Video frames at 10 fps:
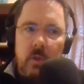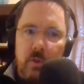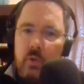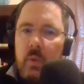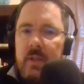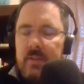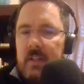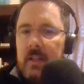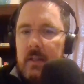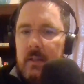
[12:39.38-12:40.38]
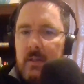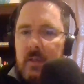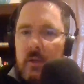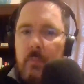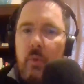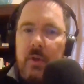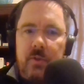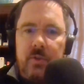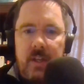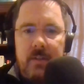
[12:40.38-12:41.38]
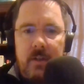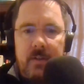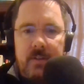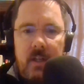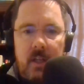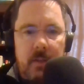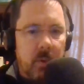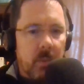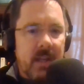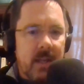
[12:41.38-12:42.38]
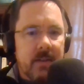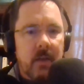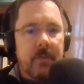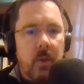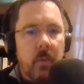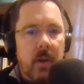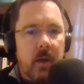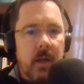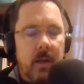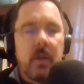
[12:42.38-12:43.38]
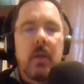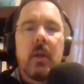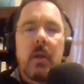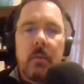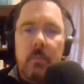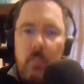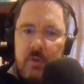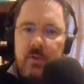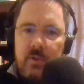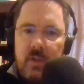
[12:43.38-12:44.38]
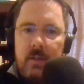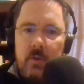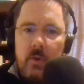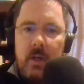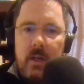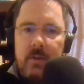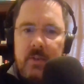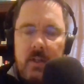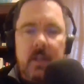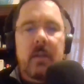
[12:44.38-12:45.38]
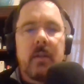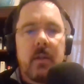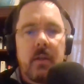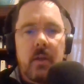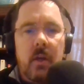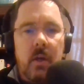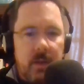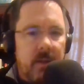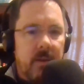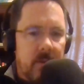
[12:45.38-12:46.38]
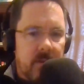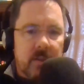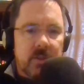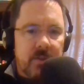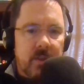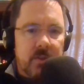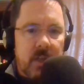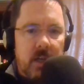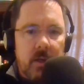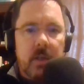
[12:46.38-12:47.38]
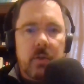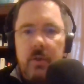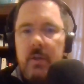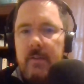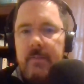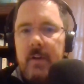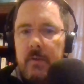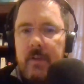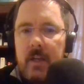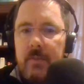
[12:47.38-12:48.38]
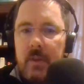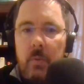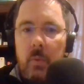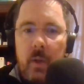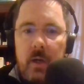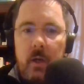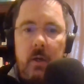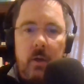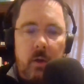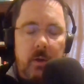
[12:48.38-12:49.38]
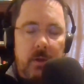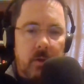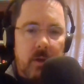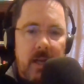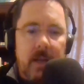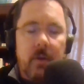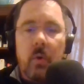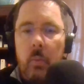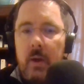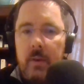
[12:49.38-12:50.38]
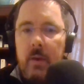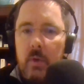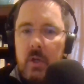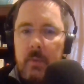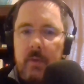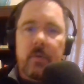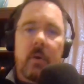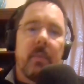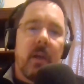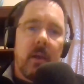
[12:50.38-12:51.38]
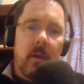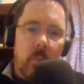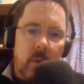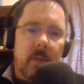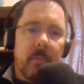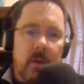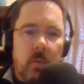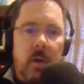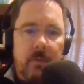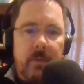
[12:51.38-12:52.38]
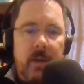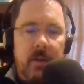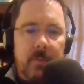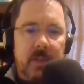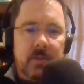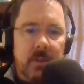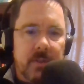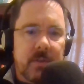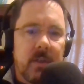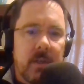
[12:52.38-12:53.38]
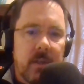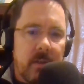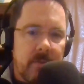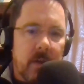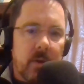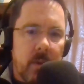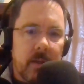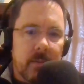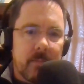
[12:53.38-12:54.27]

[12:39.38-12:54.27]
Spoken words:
do we see moisture stains on the ceiling, but we can't tell if they're wet or not? Moisture stains noted on ceiling in such and such an area, could not verify if they were wetter or not, or where they were coming from. Recommend a qualified specialist evaluate.